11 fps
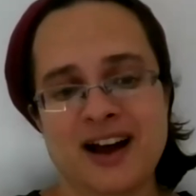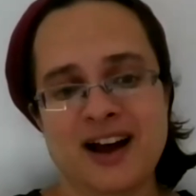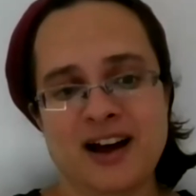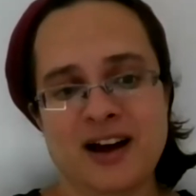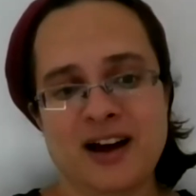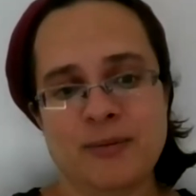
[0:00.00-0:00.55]

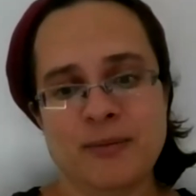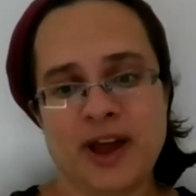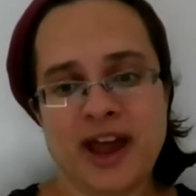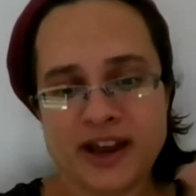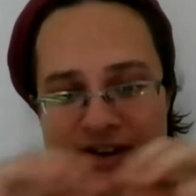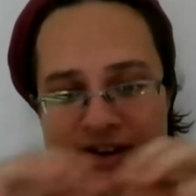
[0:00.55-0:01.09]
Um,
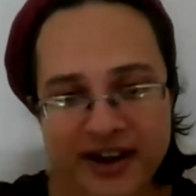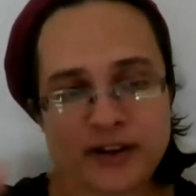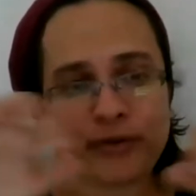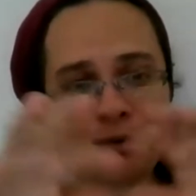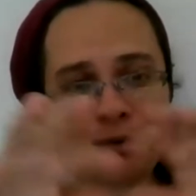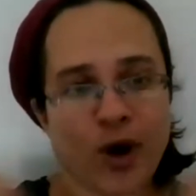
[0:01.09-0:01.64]
and dig
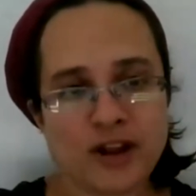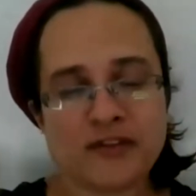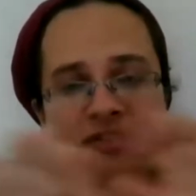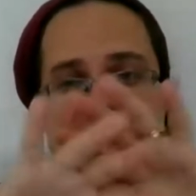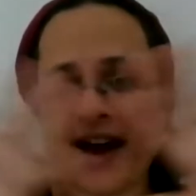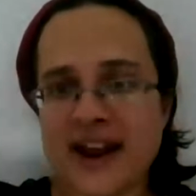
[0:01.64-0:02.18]
through all
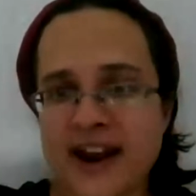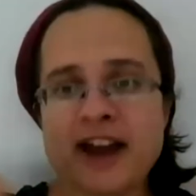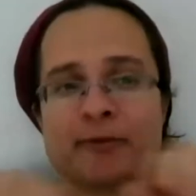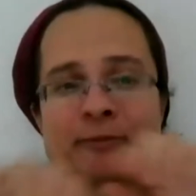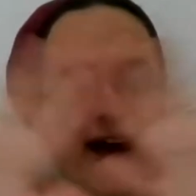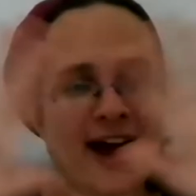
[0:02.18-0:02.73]
of that,
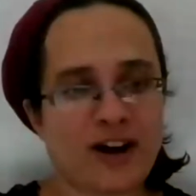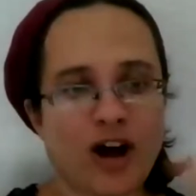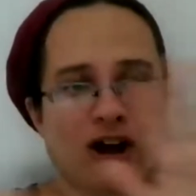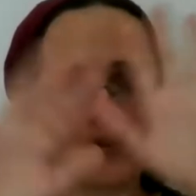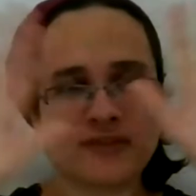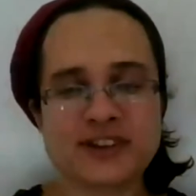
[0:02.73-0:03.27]
unpack
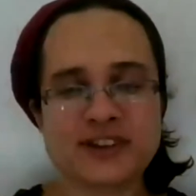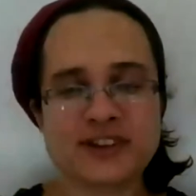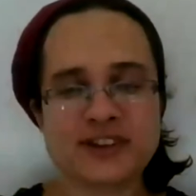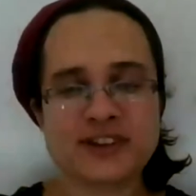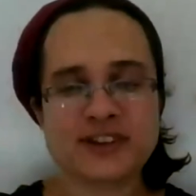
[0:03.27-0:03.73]
all of this,